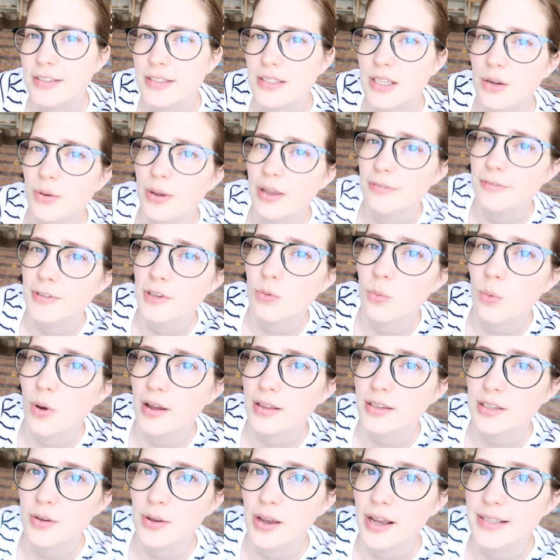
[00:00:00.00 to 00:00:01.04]
So if you
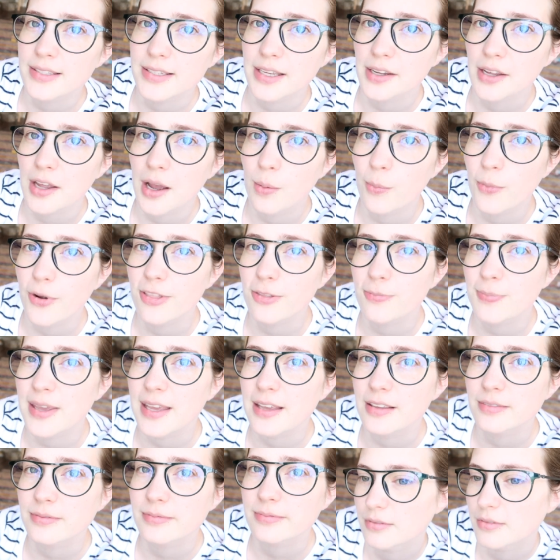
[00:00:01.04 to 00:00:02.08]
want, you guys can come with
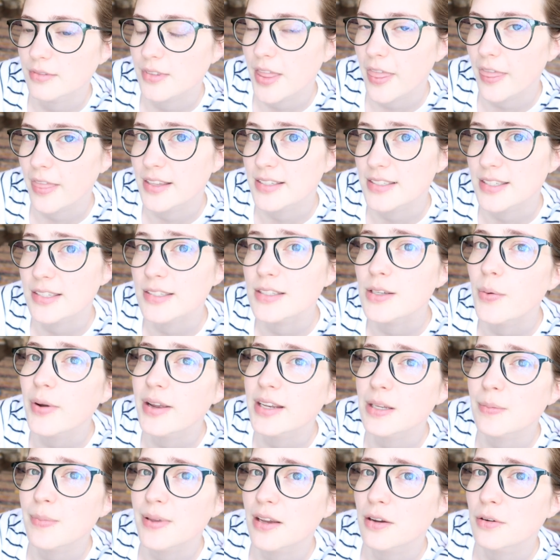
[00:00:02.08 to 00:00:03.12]
me. This is
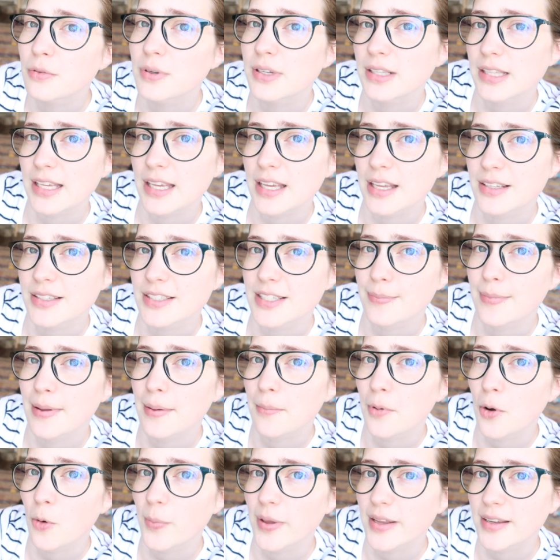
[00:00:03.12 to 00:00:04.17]
going to be a really
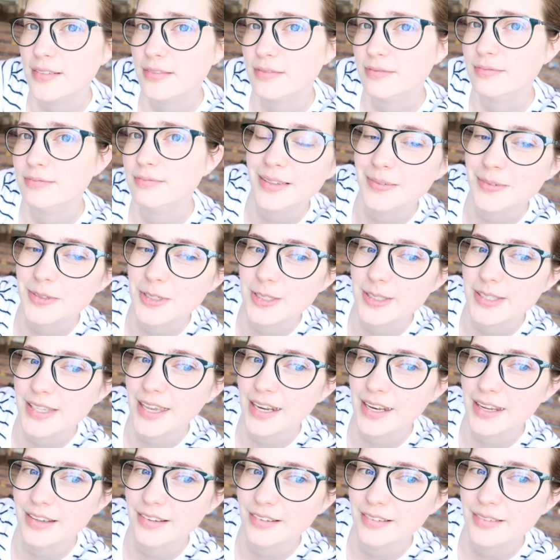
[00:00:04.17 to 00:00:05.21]
intimate moment. Just
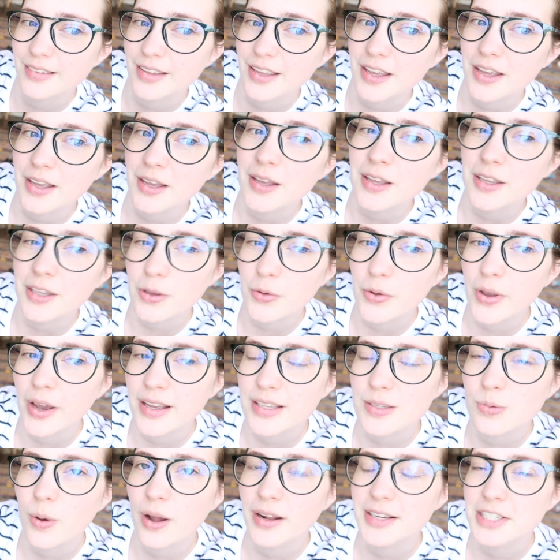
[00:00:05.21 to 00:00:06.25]
kidding. You
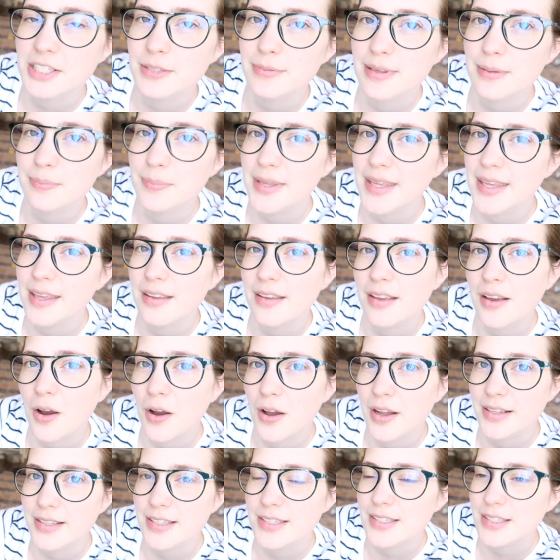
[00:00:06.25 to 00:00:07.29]
guys watched me pee
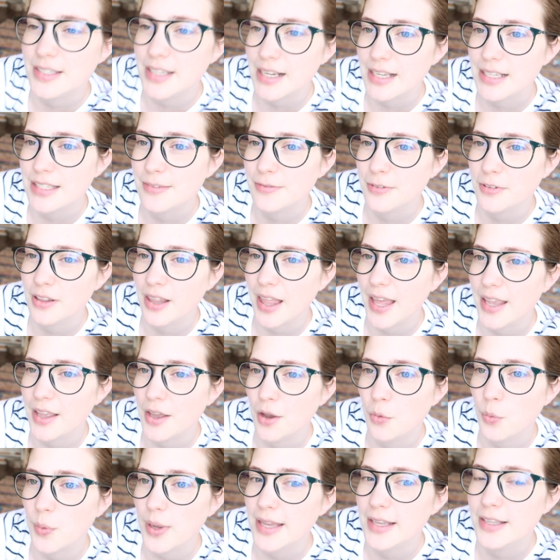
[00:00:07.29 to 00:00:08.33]
on sticks for
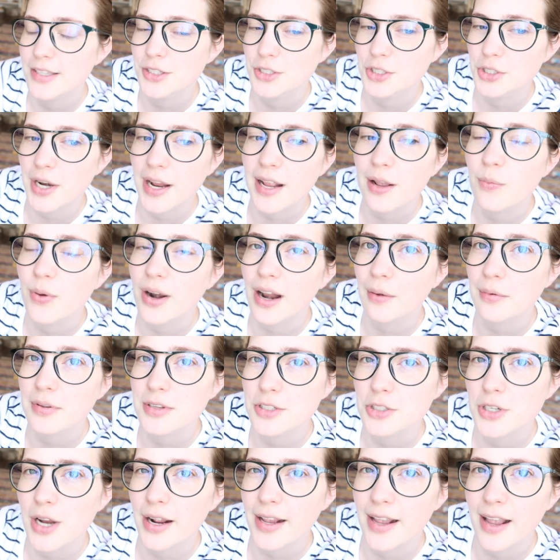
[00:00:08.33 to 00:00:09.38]
like a week straight when I
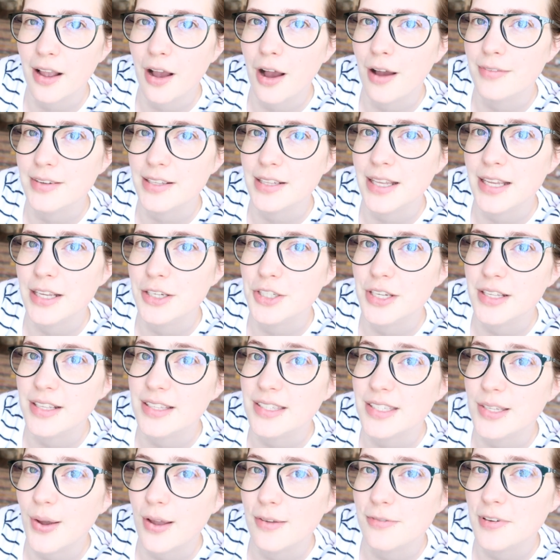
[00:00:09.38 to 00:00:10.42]
was tracking
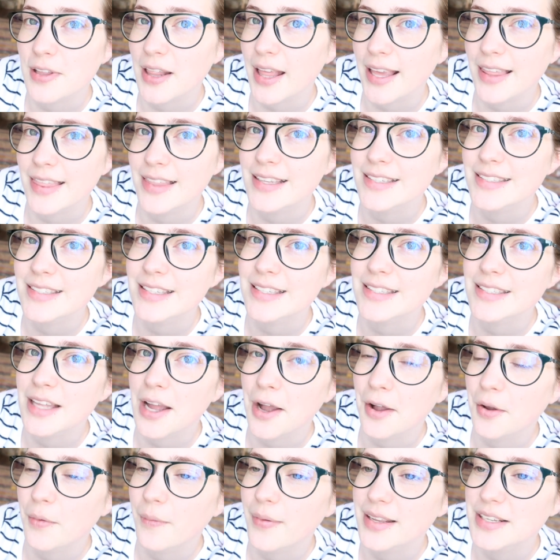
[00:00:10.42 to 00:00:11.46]
ovulation, so I feel like this is
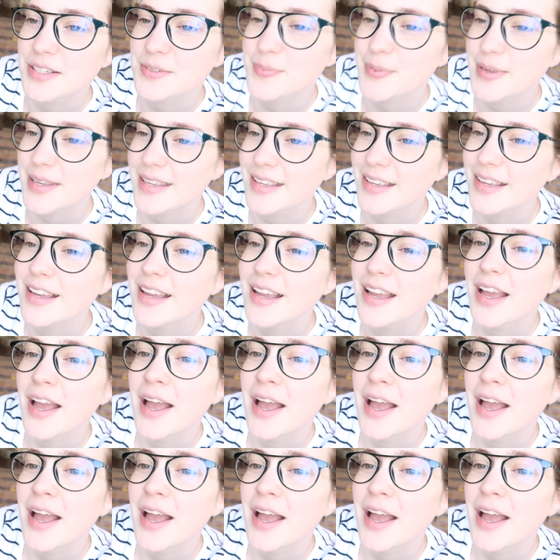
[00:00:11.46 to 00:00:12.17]
not going to be